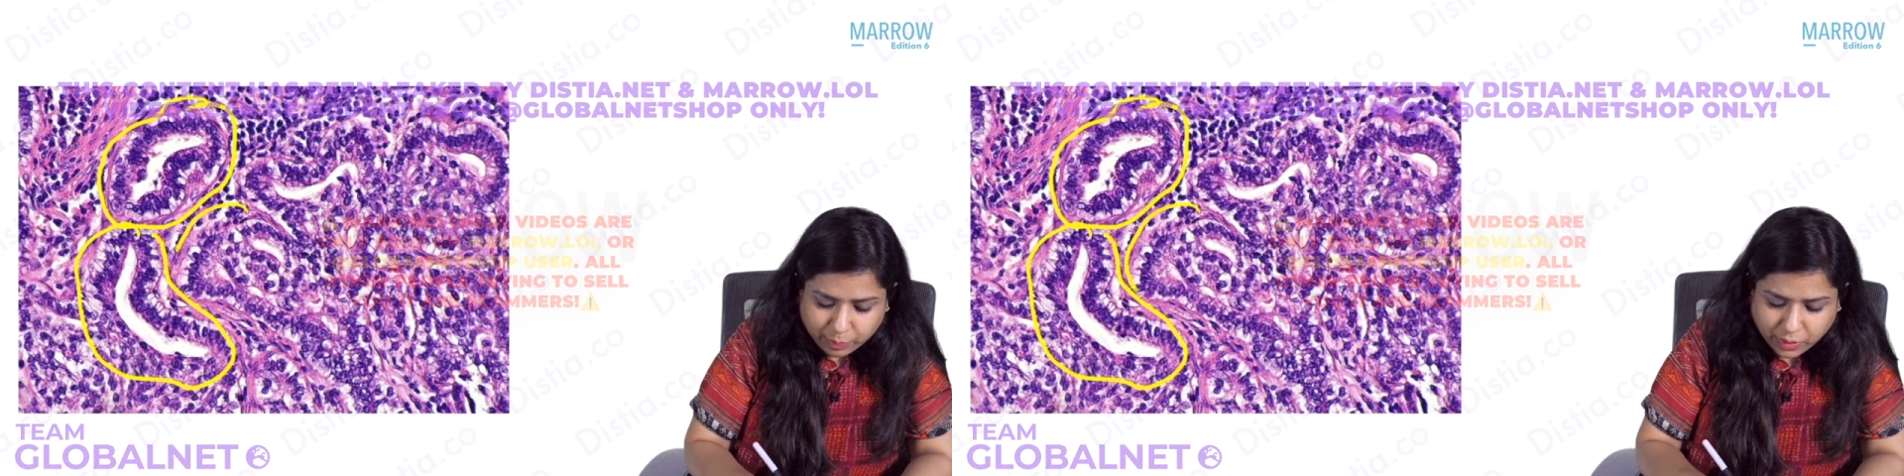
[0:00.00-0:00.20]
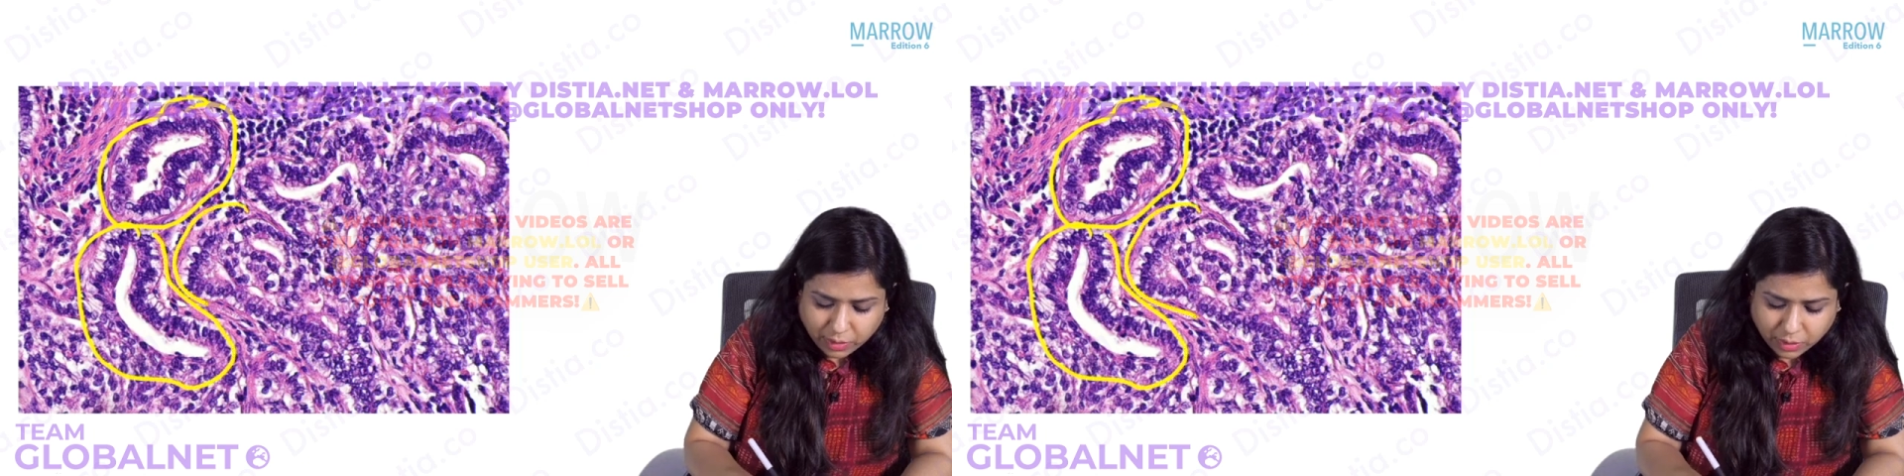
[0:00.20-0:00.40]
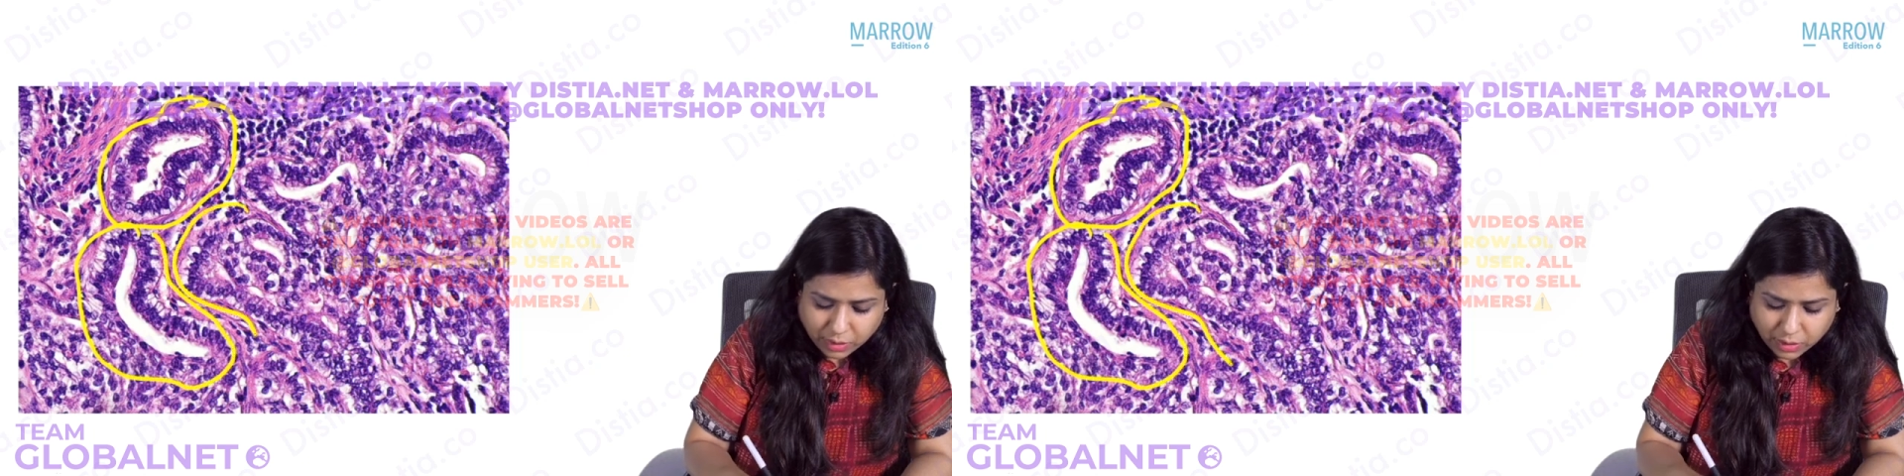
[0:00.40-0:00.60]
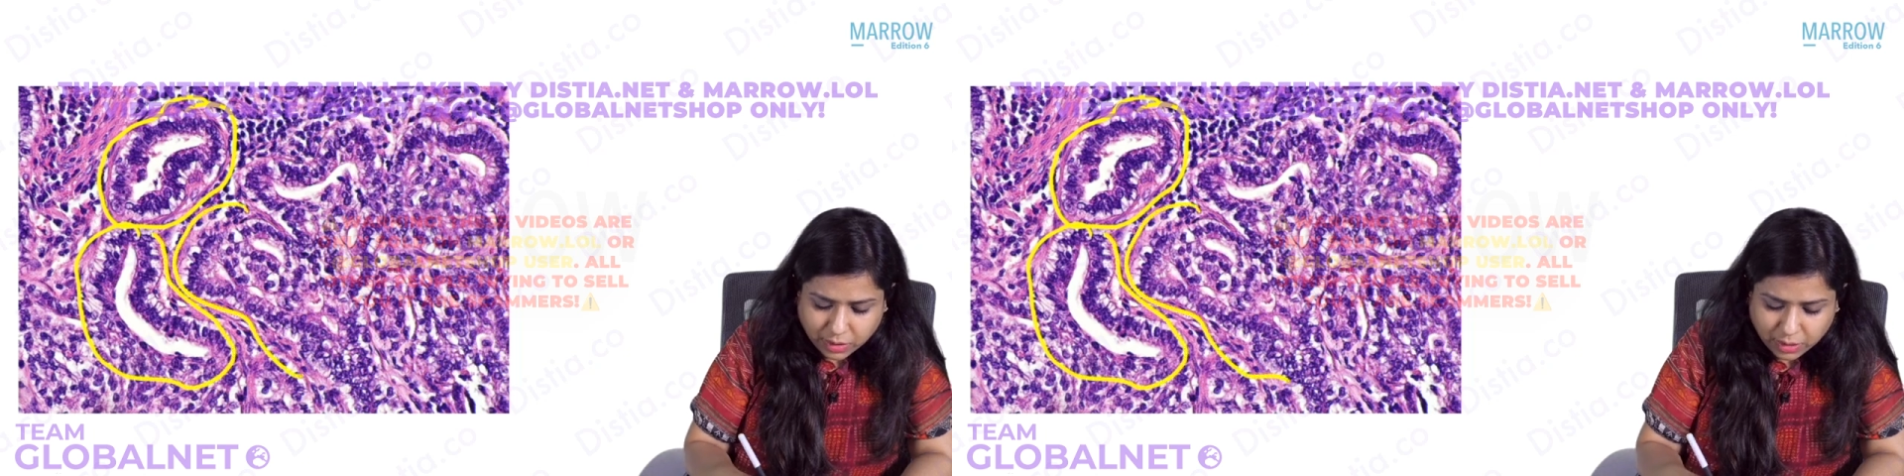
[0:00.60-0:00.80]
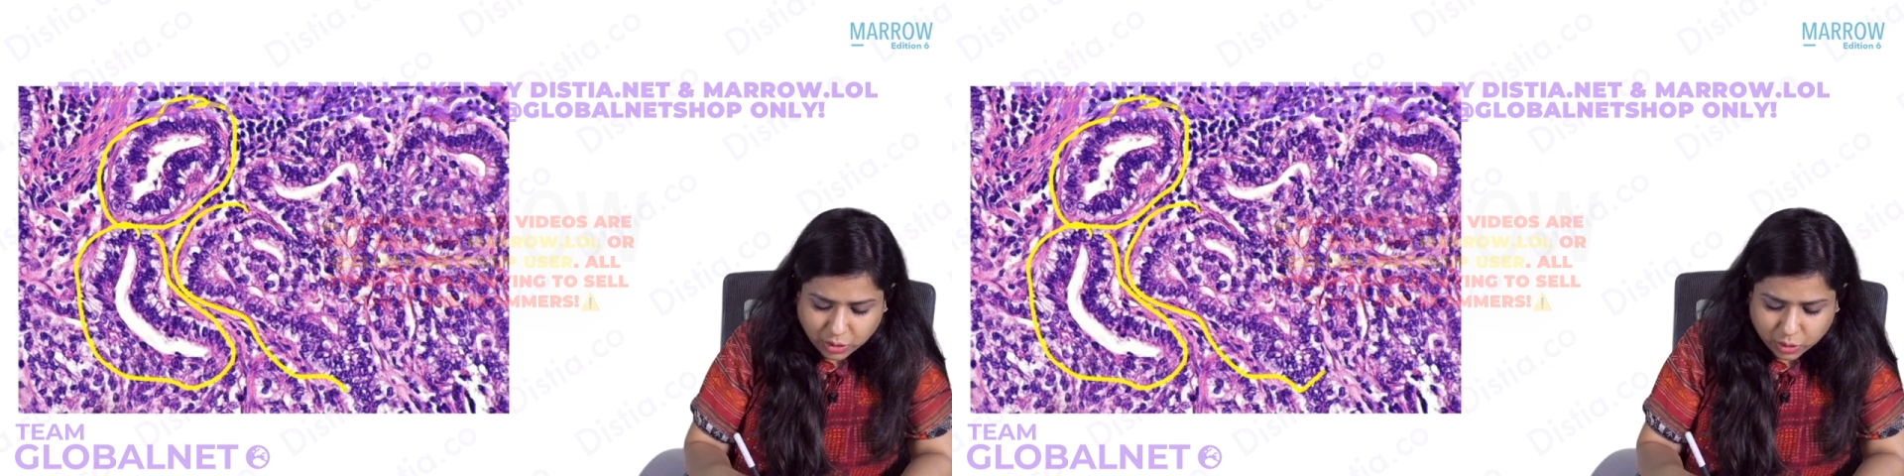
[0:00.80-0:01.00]
In
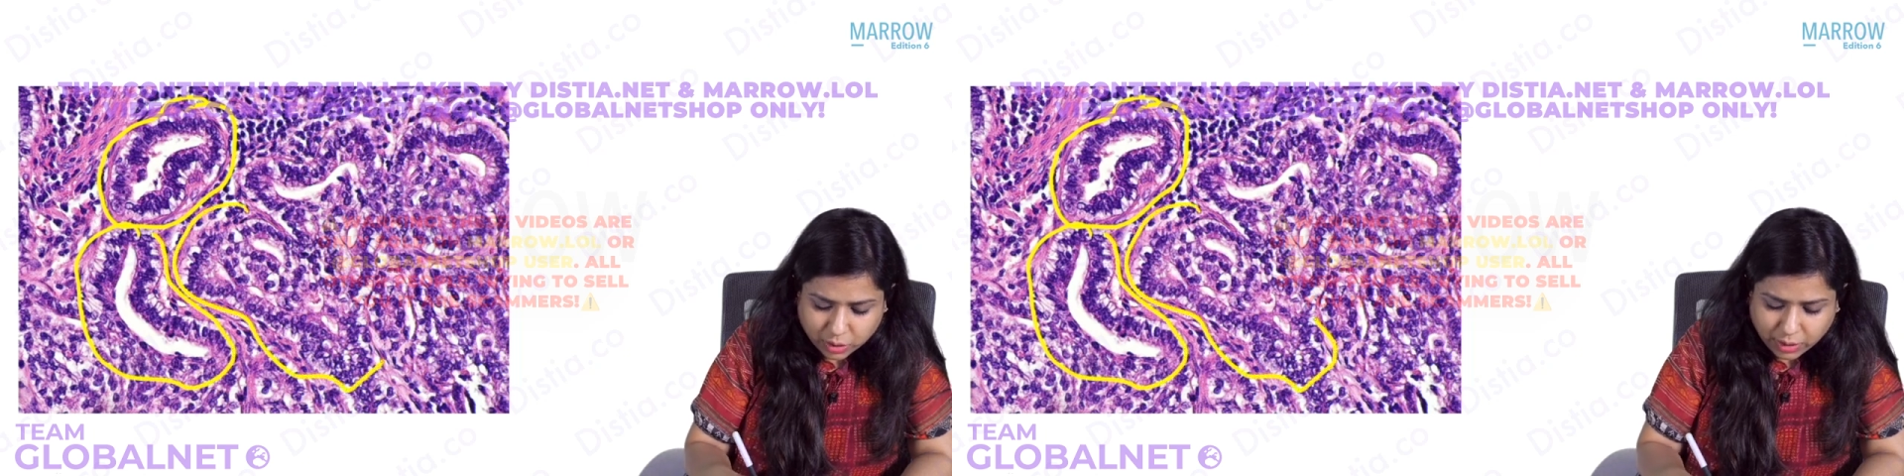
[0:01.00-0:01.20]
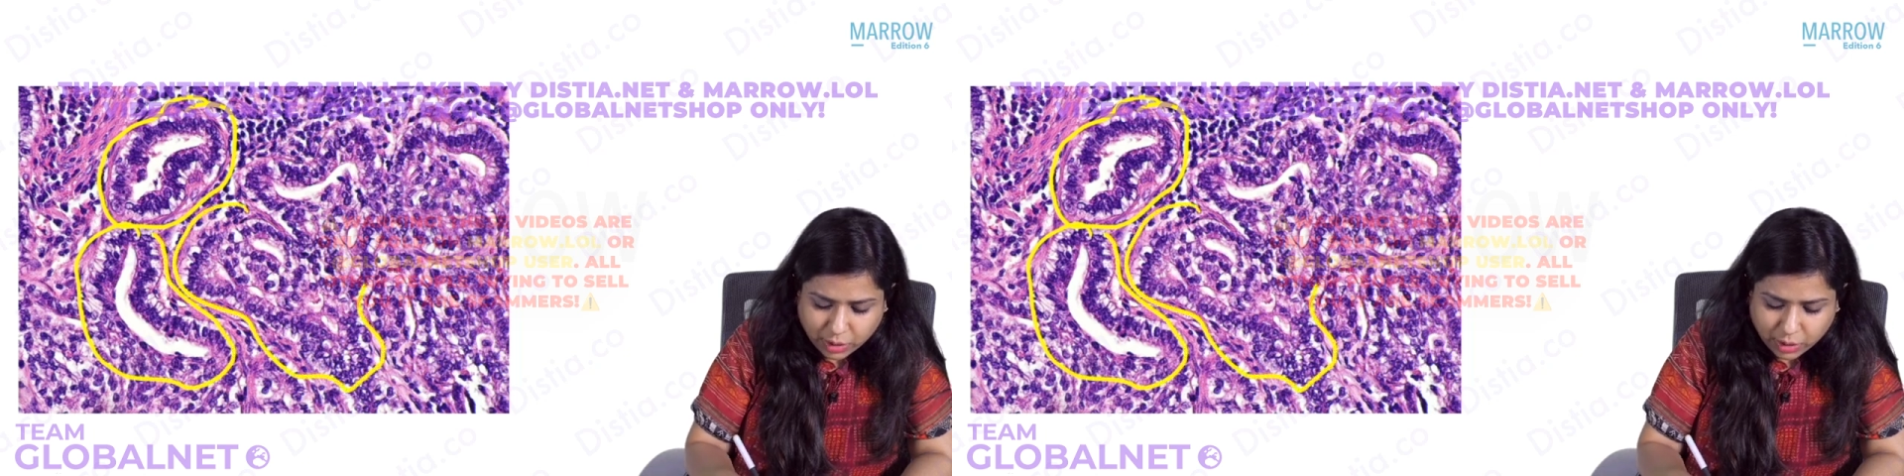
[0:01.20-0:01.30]
this lesion,